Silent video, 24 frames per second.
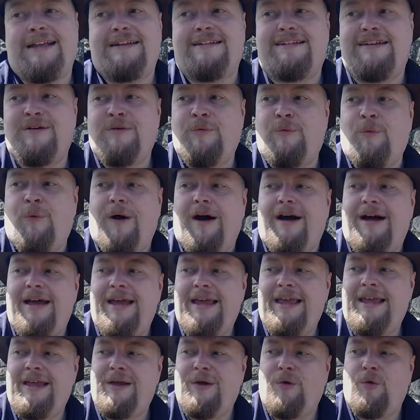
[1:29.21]
So
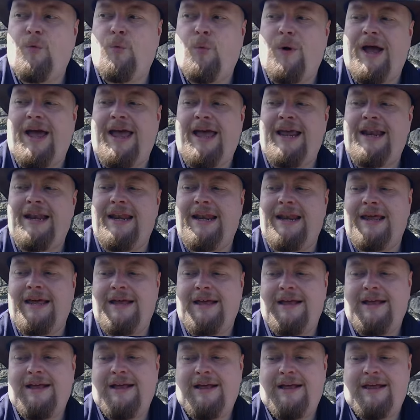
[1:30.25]
why,
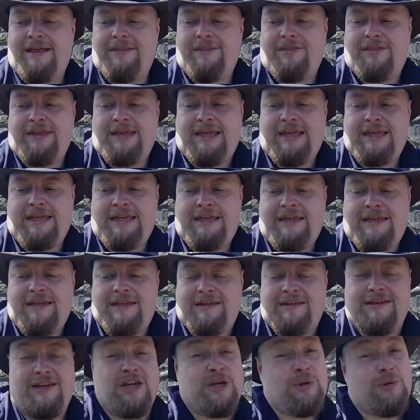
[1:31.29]
when
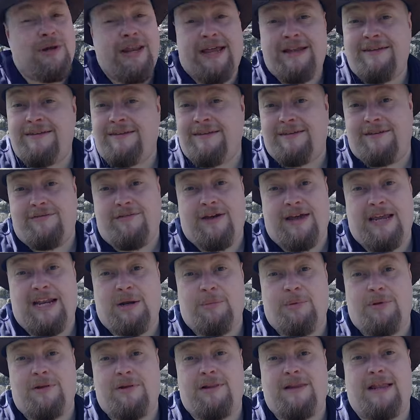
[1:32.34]
the new lens is
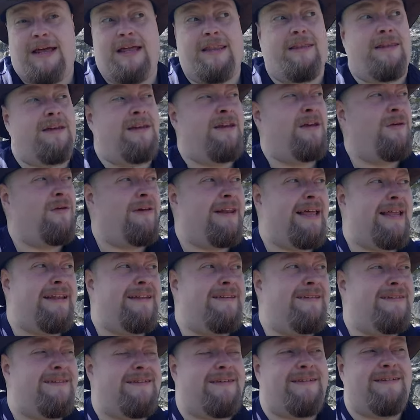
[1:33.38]
available and the new
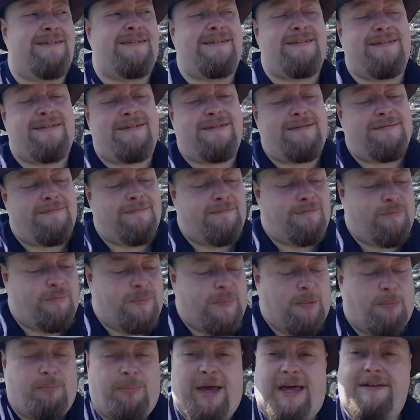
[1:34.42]
lens is
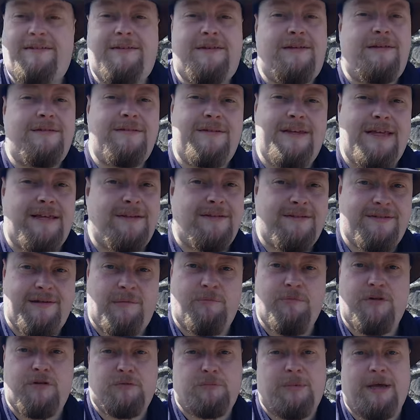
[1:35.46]
better in
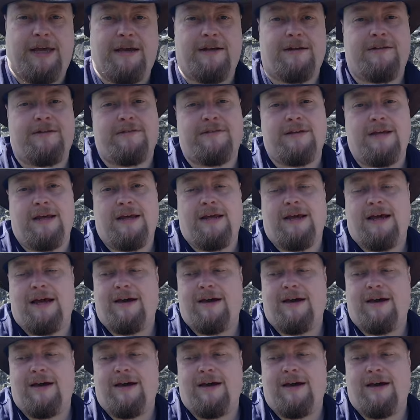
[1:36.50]
some respects,